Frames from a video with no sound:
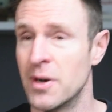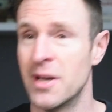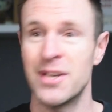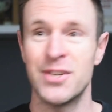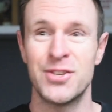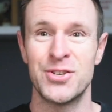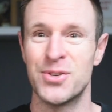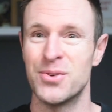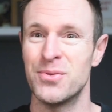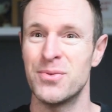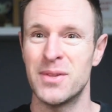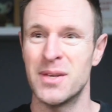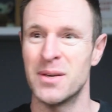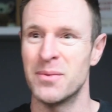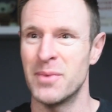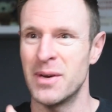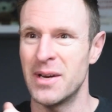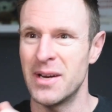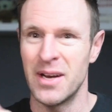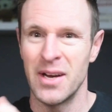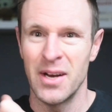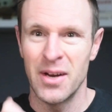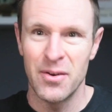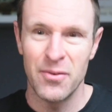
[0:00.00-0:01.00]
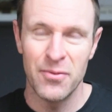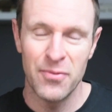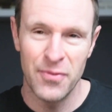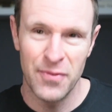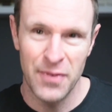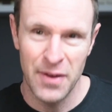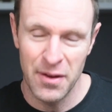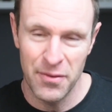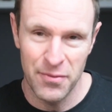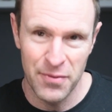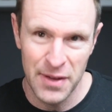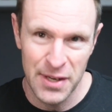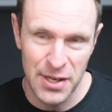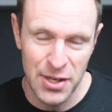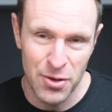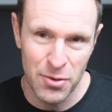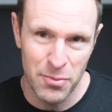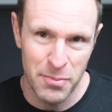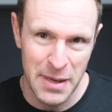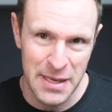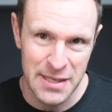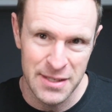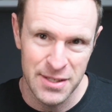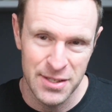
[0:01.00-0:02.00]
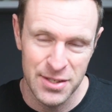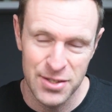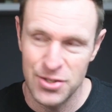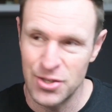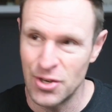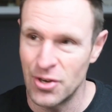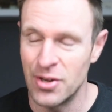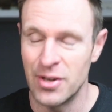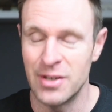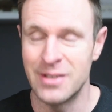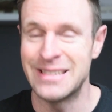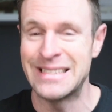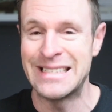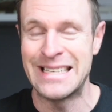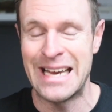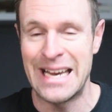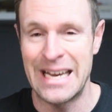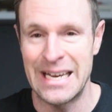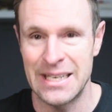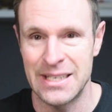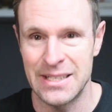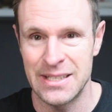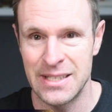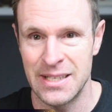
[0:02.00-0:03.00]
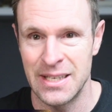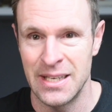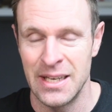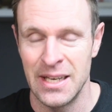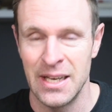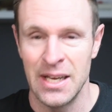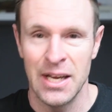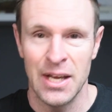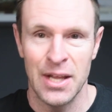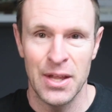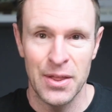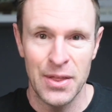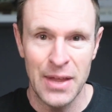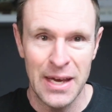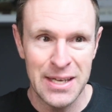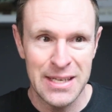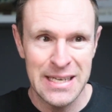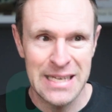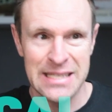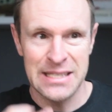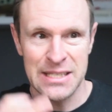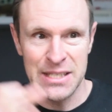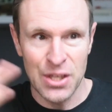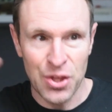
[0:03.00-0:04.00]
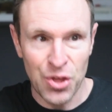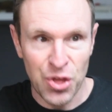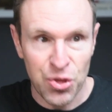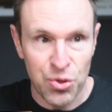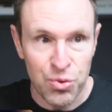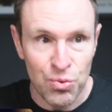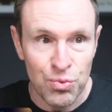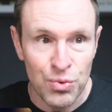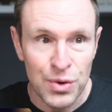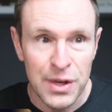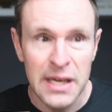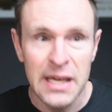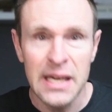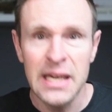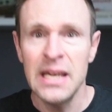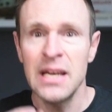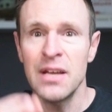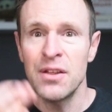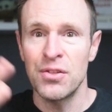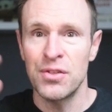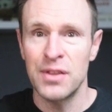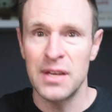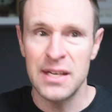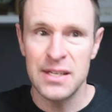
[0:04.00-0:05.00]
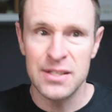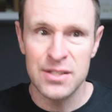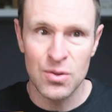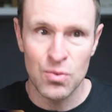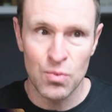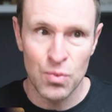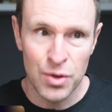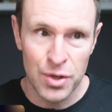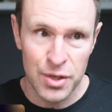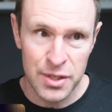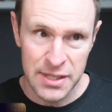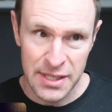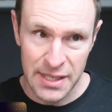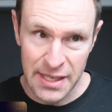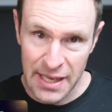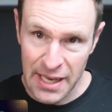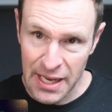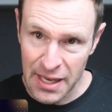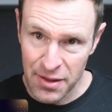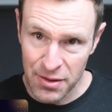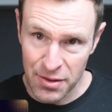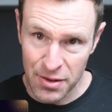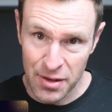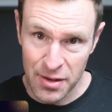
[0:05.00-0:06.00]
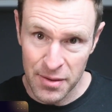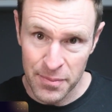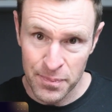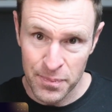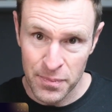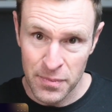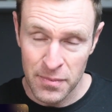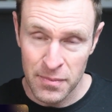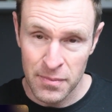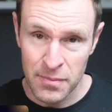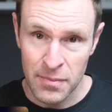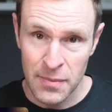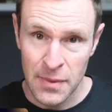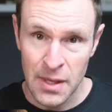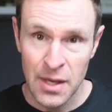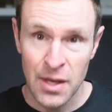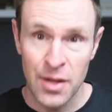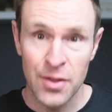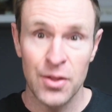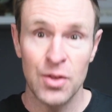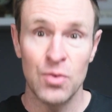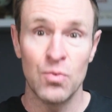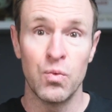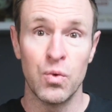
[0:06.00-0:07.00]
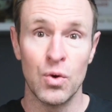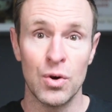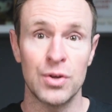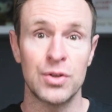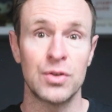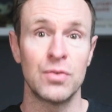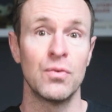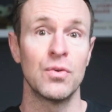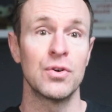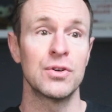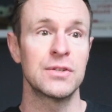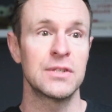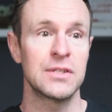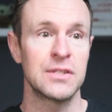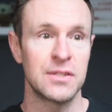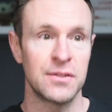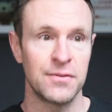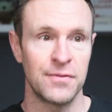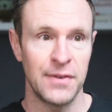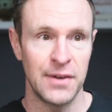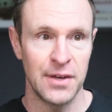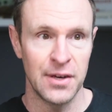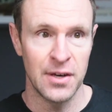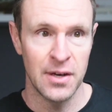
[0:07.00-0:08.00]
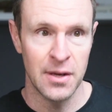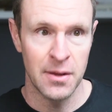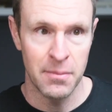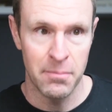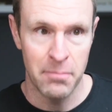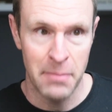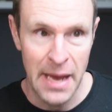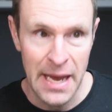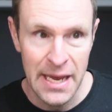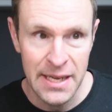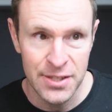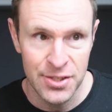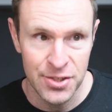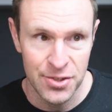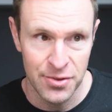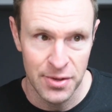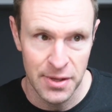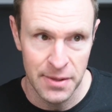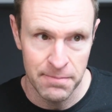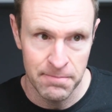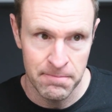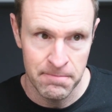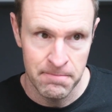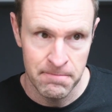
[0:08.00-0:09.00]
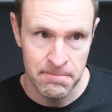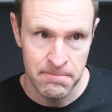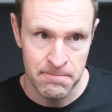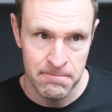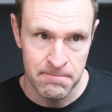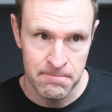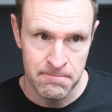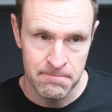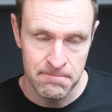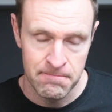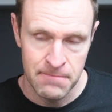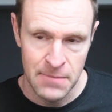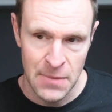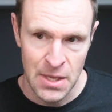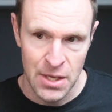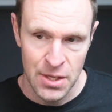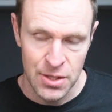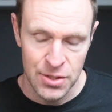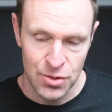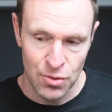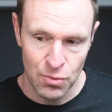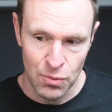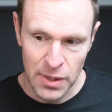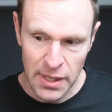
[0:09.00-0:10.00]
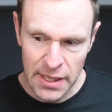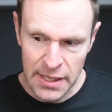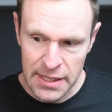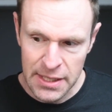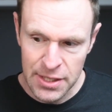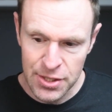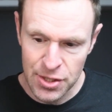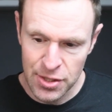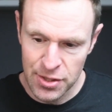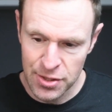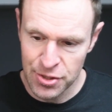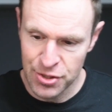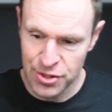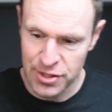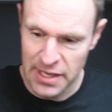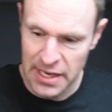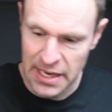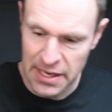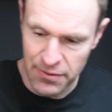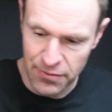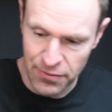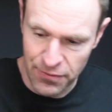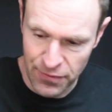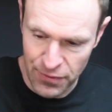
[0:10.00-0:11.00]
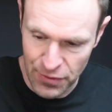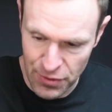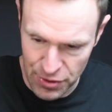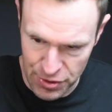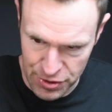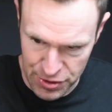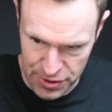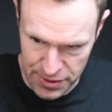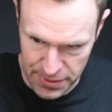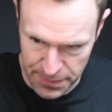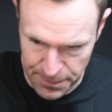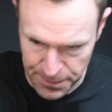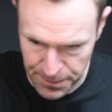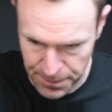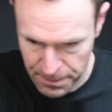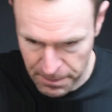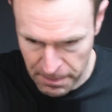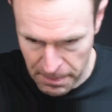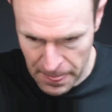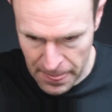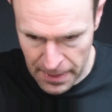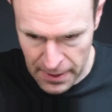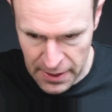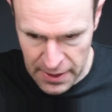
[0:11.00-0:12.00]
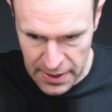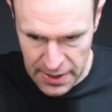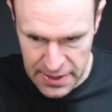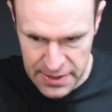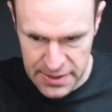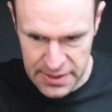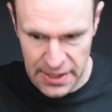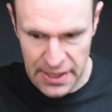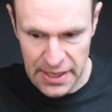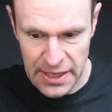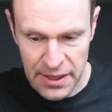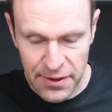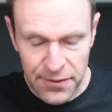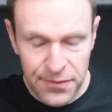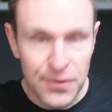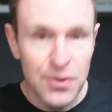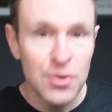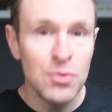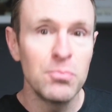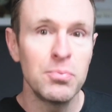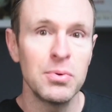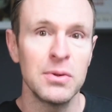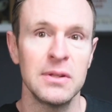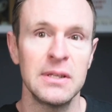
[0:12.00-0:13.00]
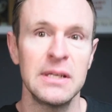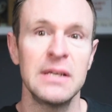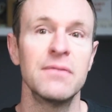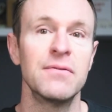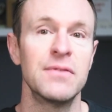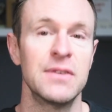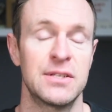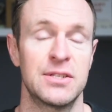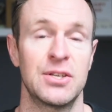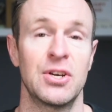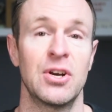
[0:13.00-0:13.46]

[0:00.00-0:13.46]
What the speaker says: when I shoot them a video message on text. That it's the 3 things that work together that work towards sphere mastery. So what I need you to understand first is if you believe